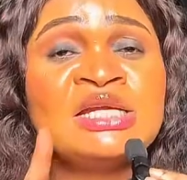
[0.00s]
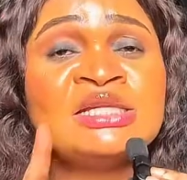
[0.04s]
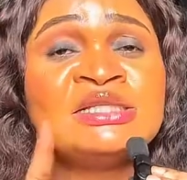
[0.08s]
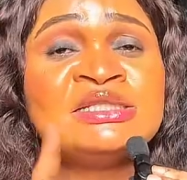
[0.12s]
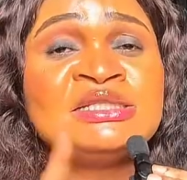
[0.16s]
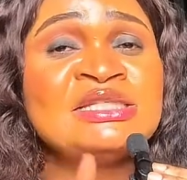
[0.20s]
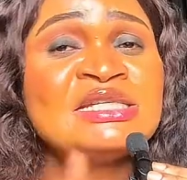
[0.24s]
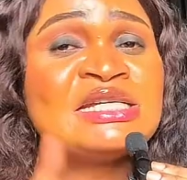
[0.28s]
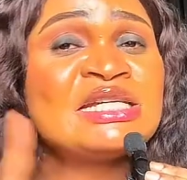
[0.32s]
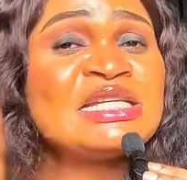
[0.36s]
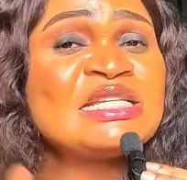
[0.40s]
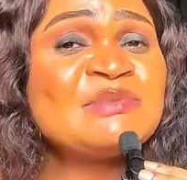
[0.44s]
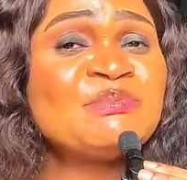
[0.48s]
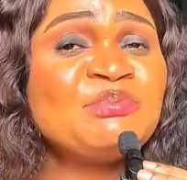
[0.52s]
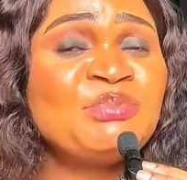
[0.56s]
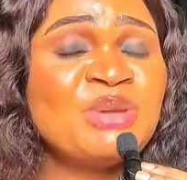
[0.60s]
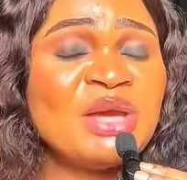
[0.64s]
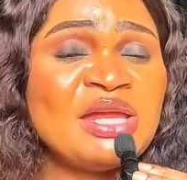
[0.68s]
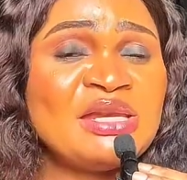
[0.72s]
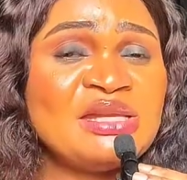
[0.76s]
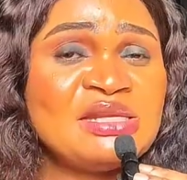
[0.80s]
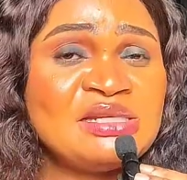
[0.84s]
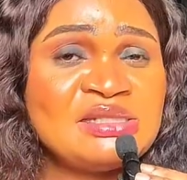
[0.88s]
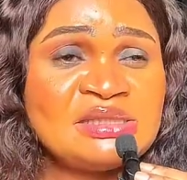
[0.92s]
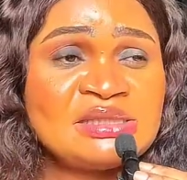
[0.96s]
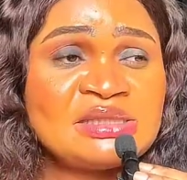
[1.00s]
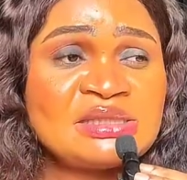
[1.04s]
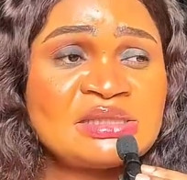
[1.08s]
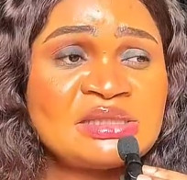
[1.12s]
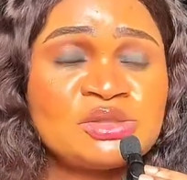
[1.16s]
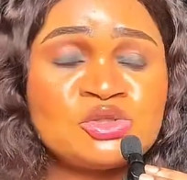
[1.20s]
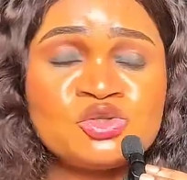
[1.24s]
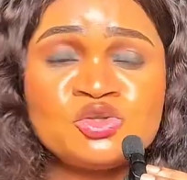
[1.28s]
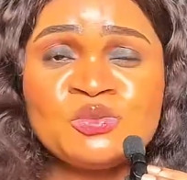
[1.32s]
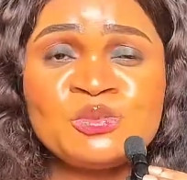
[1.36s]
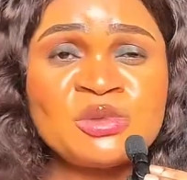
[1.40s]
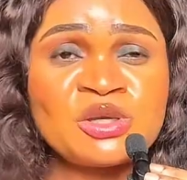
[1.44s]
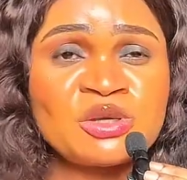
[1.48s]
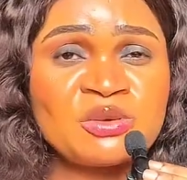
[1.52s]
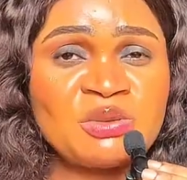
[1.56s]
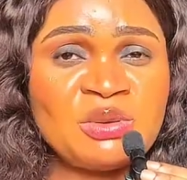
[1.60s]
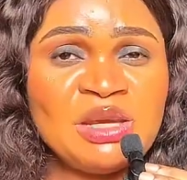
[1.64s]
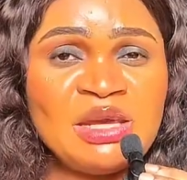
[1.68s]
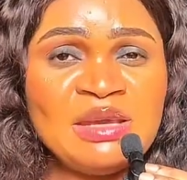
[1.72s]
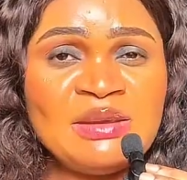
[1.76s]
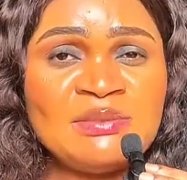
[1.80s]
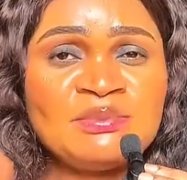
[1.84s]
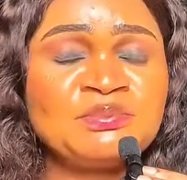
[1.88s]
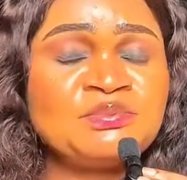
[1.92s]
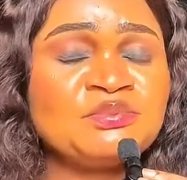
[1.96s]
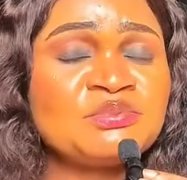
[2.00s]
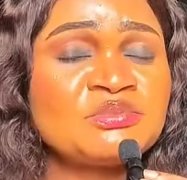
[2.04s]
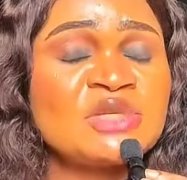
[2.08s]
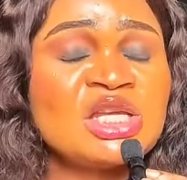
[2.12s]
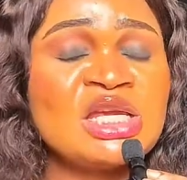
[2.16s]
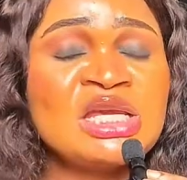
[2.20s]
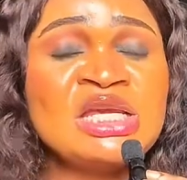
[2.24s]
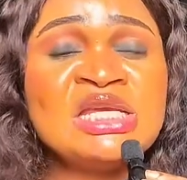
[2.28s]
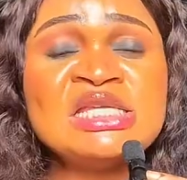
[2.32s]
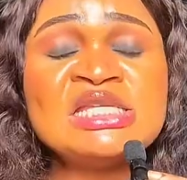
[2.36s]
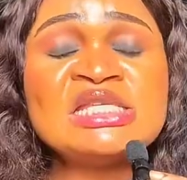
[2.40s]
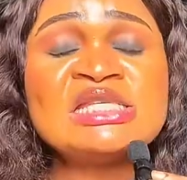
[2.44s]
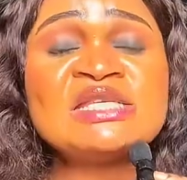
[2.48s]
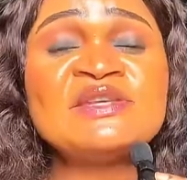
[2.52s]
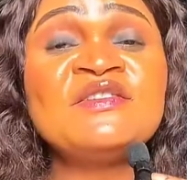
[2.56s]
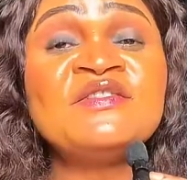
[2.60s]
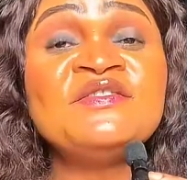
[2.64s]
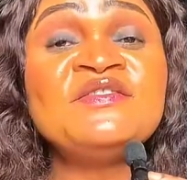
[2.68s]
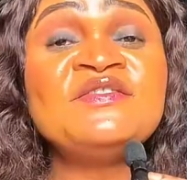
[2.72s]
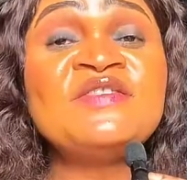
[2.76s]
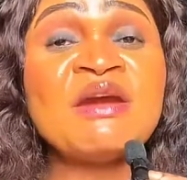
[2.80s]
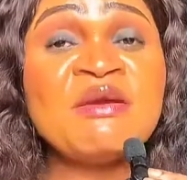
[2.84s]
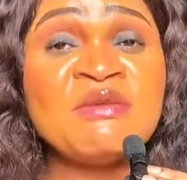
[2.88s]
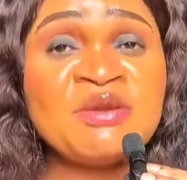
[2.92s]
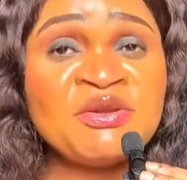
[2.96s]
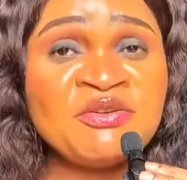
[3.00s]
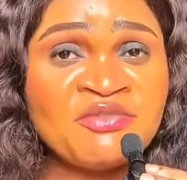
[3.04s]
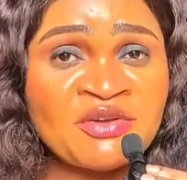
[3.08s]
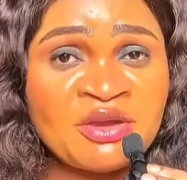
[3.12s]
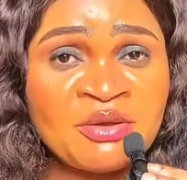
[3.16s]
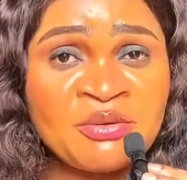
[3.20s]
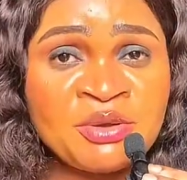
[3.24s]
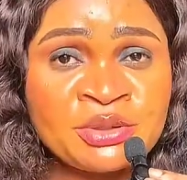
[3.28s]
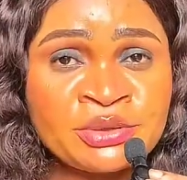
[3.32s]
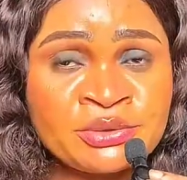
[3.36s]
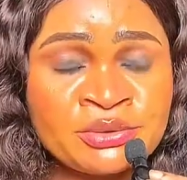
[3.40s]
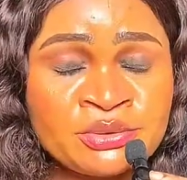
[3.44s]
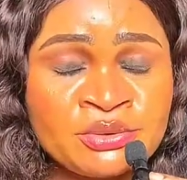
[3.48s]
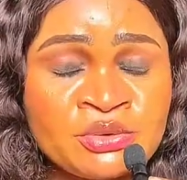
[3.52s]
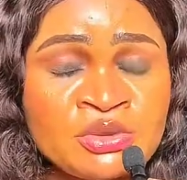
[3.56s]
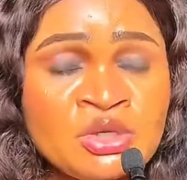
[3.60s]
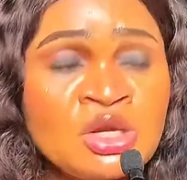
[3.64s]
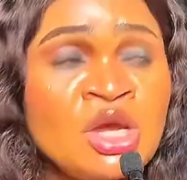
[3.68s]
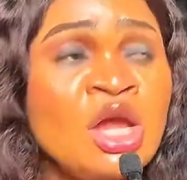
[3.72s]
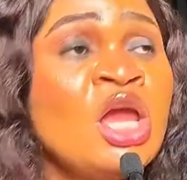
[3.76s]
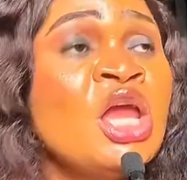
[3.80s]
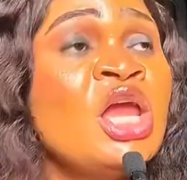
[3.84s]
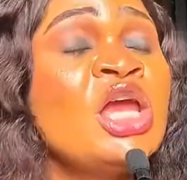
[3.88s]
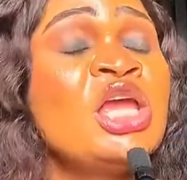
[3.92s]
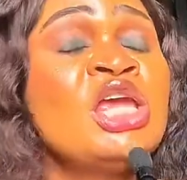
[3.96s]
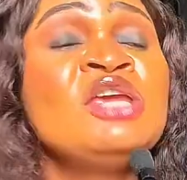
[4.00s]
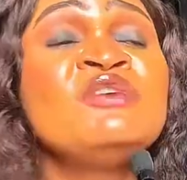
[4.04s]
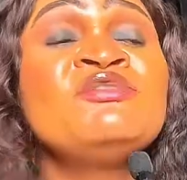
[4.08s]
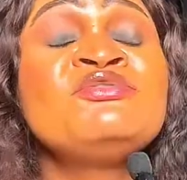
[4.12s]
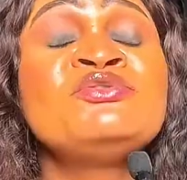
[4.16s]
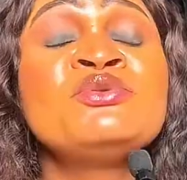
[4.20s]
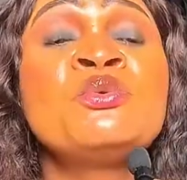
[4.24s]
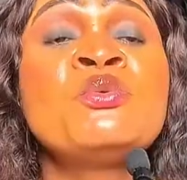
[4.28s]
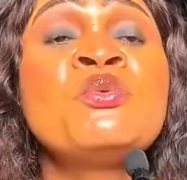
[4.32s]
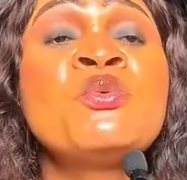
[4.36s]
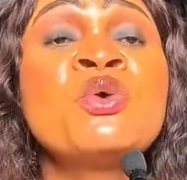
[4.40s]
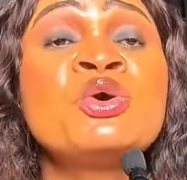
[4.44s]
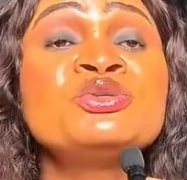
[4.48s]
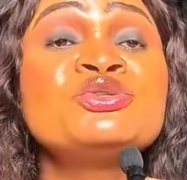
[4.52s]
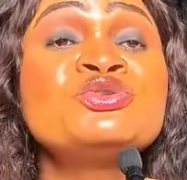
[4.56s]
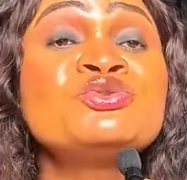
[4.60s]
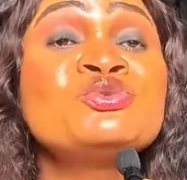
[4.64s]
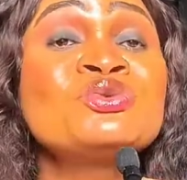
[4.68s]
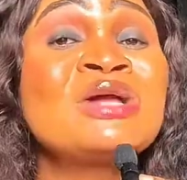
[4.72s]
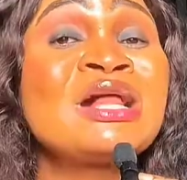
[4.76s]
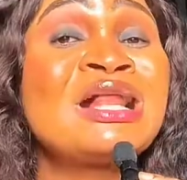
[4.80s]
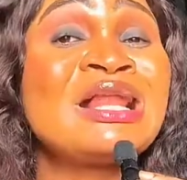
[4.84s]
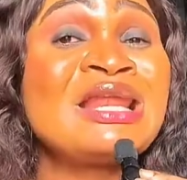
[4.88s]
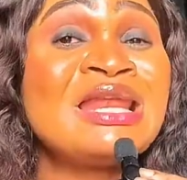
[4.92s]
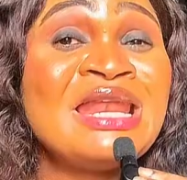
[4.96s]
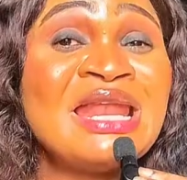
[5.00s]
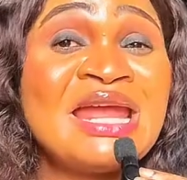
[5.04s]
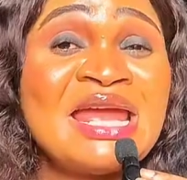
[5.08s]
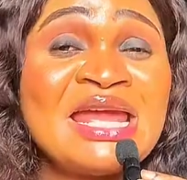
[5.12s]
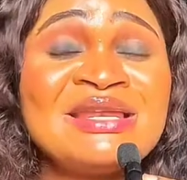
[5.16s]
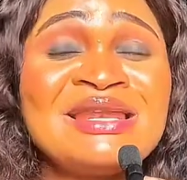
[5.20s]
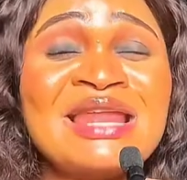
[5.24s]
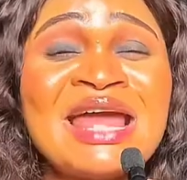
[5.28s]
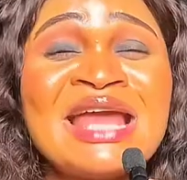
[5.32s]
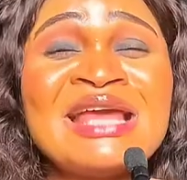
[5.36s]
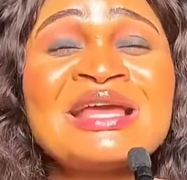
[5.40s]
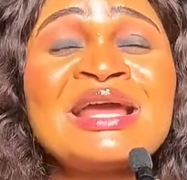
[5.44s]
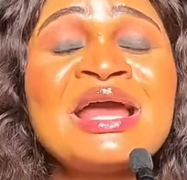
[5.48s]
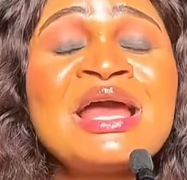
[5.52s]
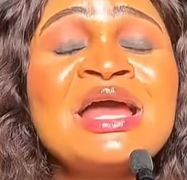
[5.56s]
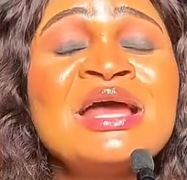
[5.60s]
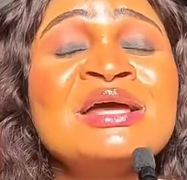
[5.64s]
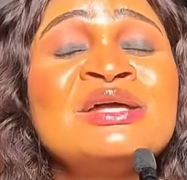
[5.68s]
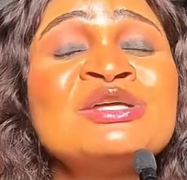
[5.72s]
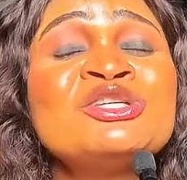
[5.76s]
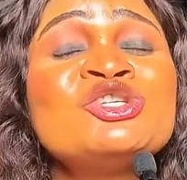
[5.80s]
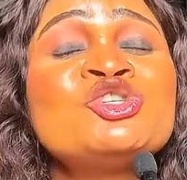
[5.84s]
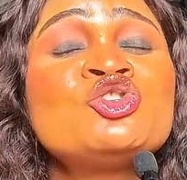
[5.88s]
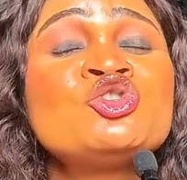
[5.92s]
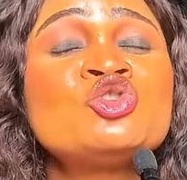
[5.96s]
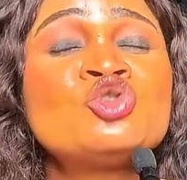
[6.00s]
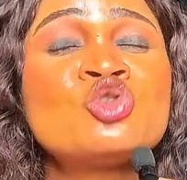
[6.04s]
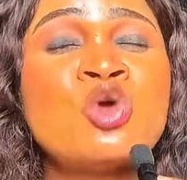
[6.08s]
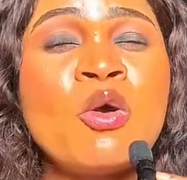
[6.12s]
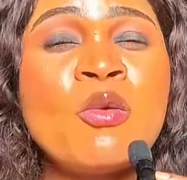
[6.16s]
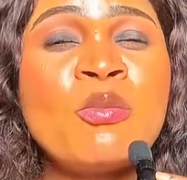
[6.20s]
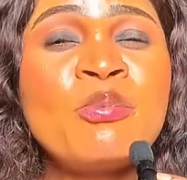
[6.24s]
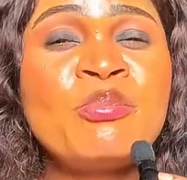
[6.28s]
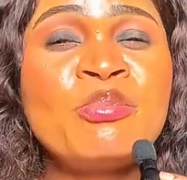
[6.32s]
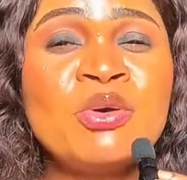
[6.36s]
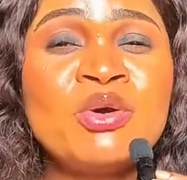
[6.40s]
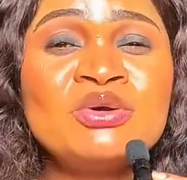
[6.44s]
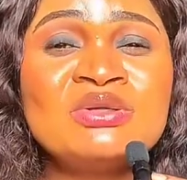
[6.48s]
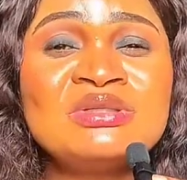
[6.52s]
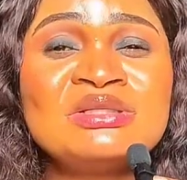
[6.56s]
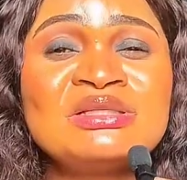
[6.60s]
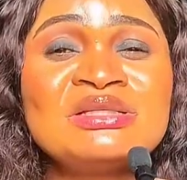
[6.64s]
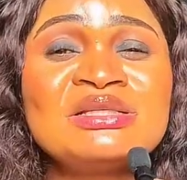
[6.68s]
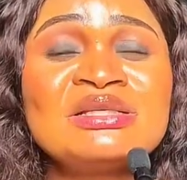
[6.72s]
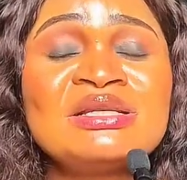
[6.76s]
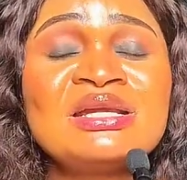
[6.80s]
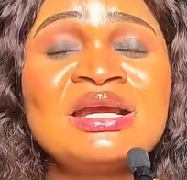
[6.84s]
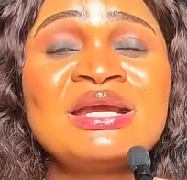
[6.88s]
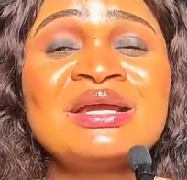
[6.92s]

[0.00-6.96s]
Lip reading: This Benny's tube cream is very, very good if you want to clear like stubborn